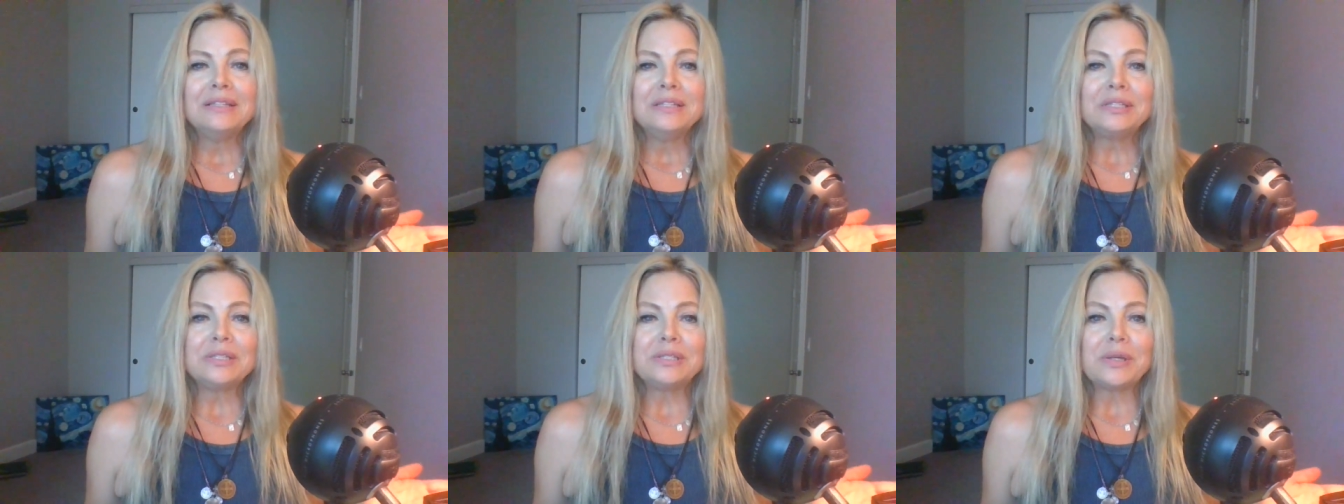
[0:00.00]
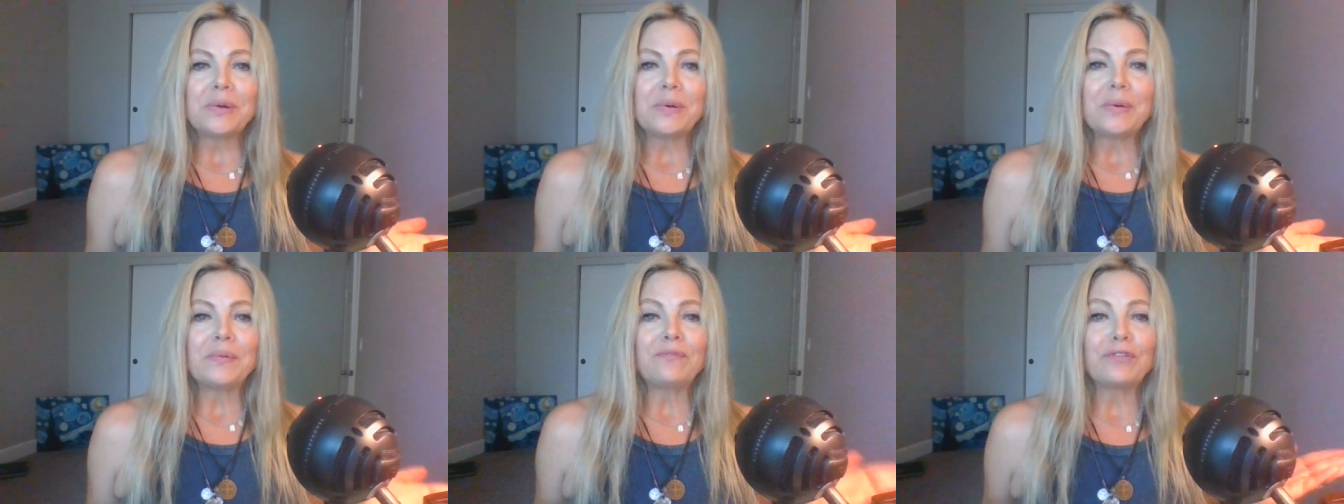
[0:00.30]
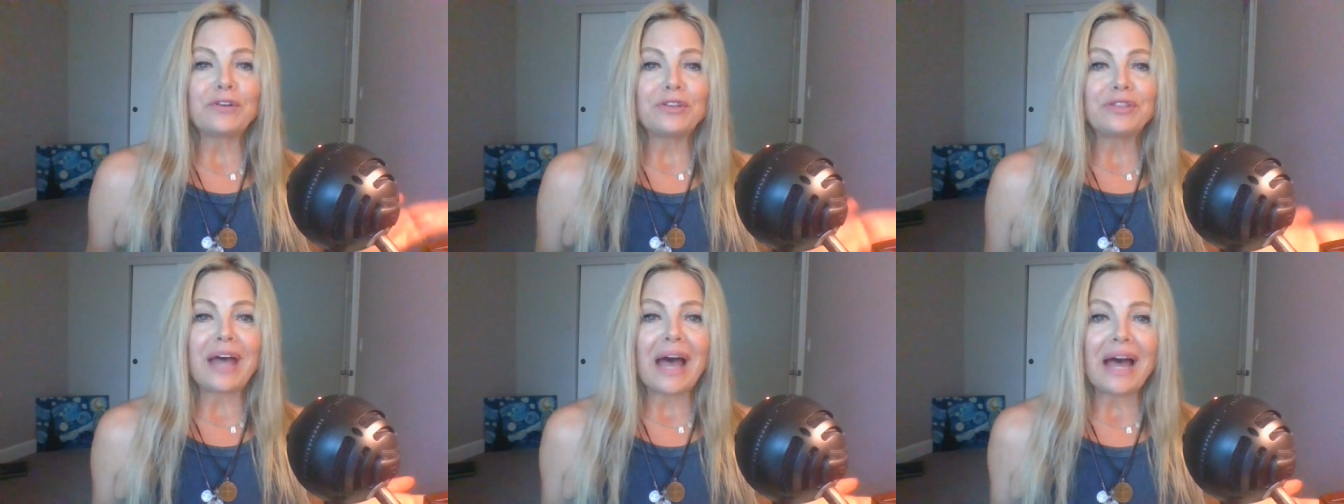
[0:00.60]
So
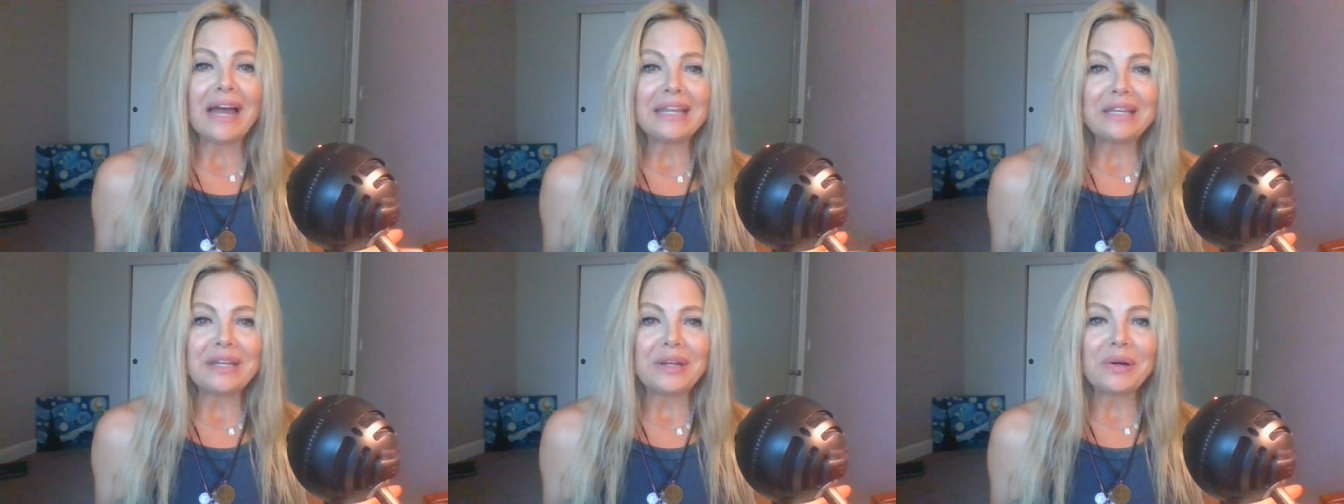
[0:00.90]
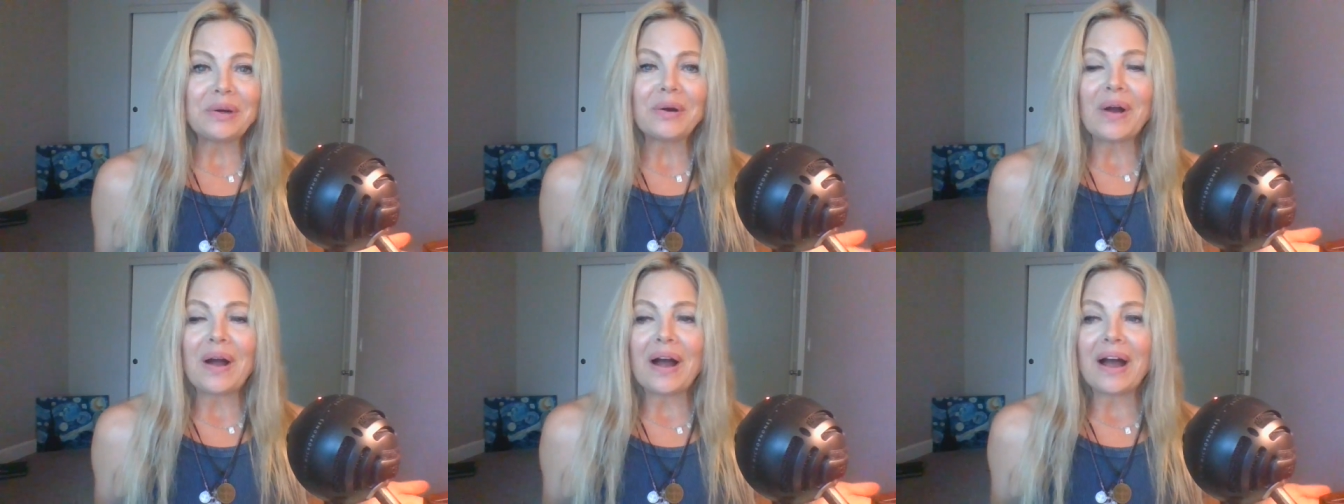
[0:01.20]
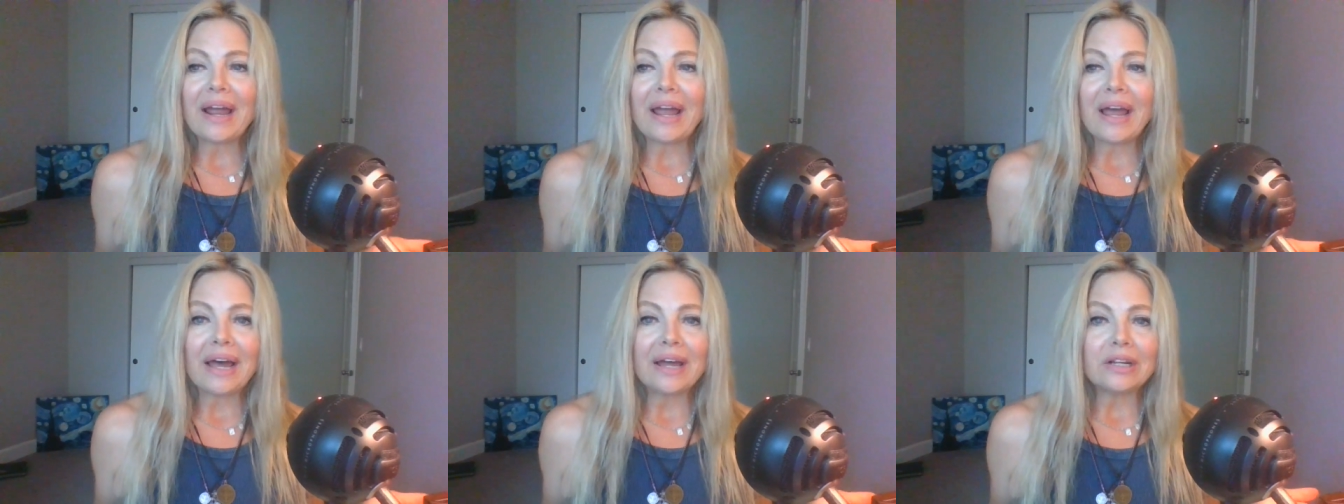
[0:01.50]
for that year,
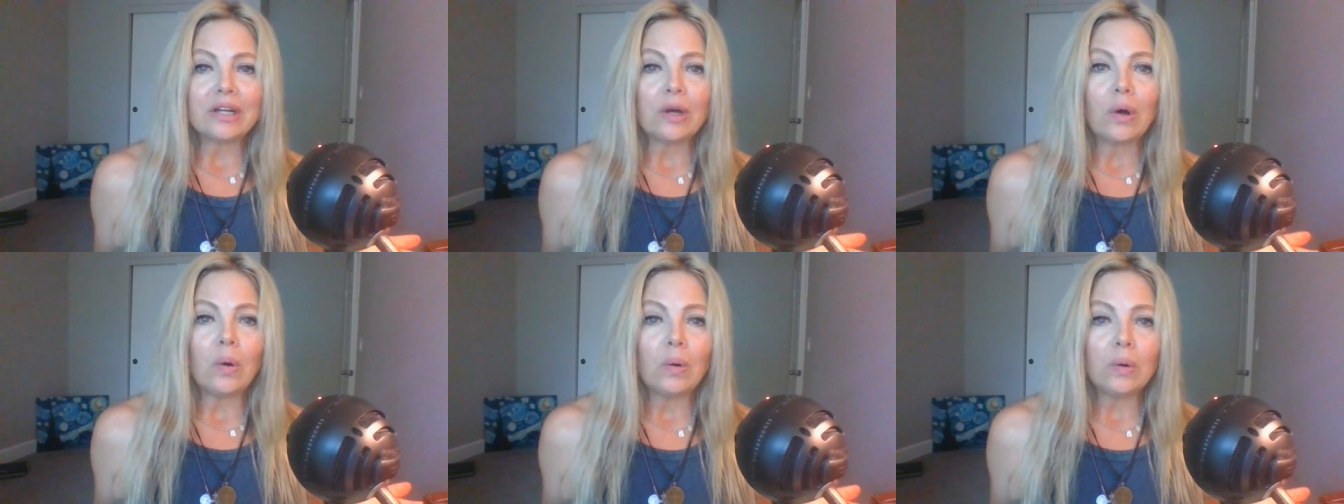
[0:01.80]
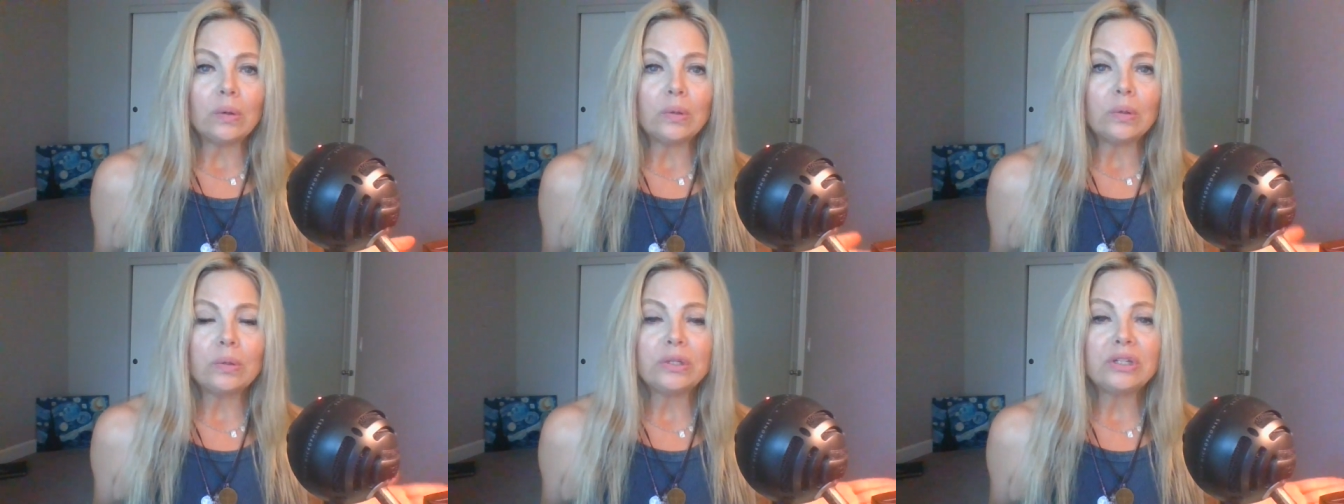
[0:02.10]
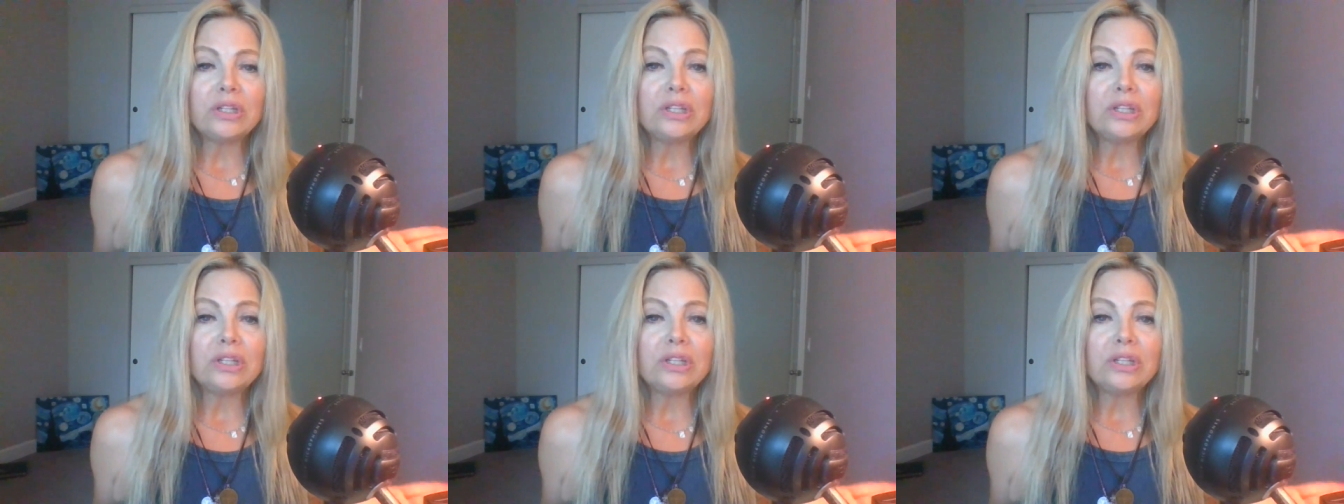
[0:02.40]
I had a whole